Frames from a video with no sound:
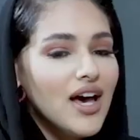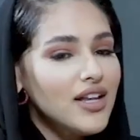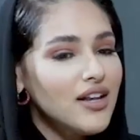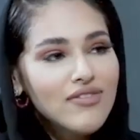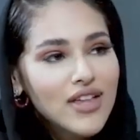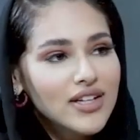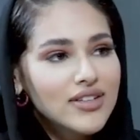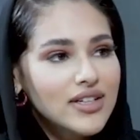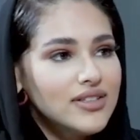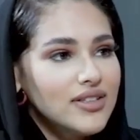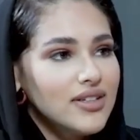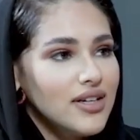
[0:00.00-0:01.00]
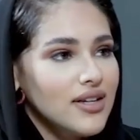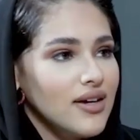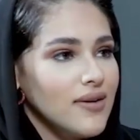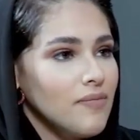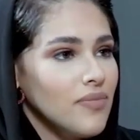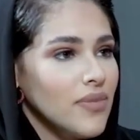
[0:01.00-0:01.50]
Yeah, I love that idea,
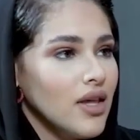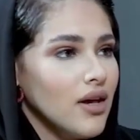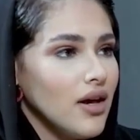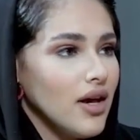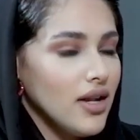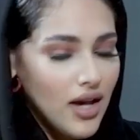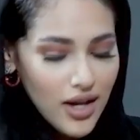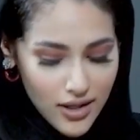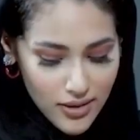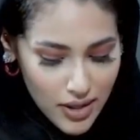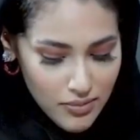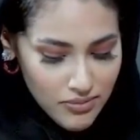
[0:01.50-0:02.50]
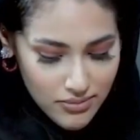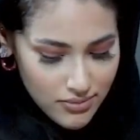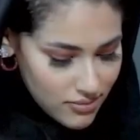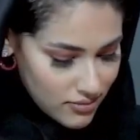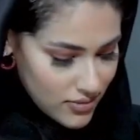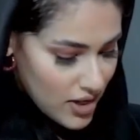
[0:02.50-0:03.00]
and
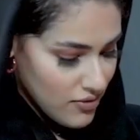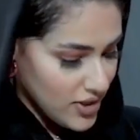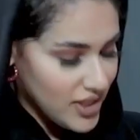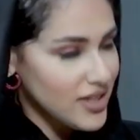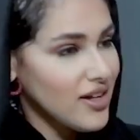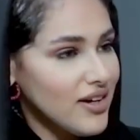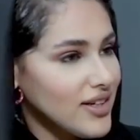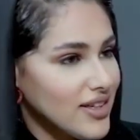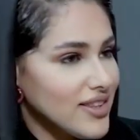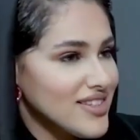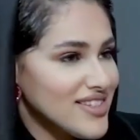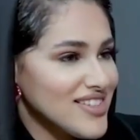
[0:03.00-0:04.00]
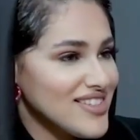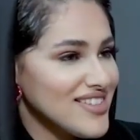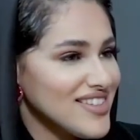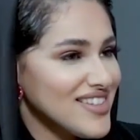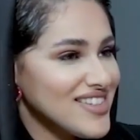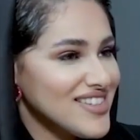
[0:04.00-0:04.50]
I really like this
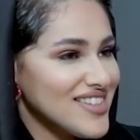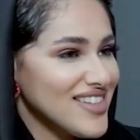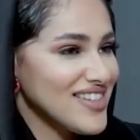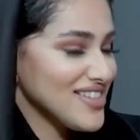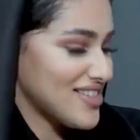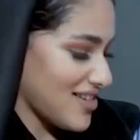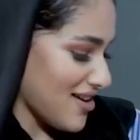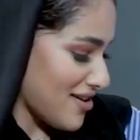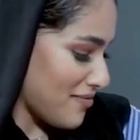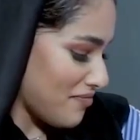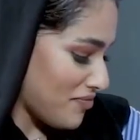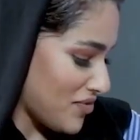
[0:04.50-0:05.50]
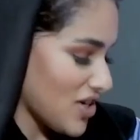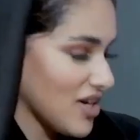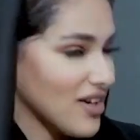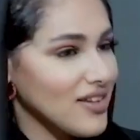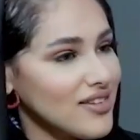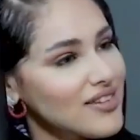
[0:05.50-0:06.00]

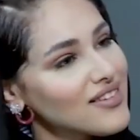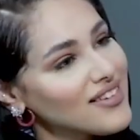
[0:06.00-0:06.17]
jacket.